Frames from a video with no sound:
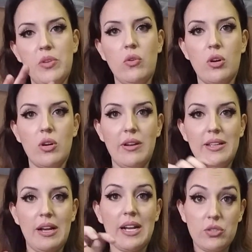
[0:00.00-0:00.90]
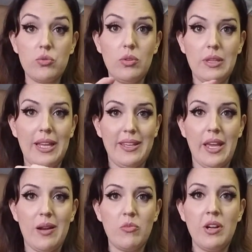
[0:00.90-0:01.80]
your actual like
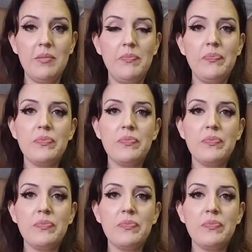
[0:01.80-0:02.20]
camera,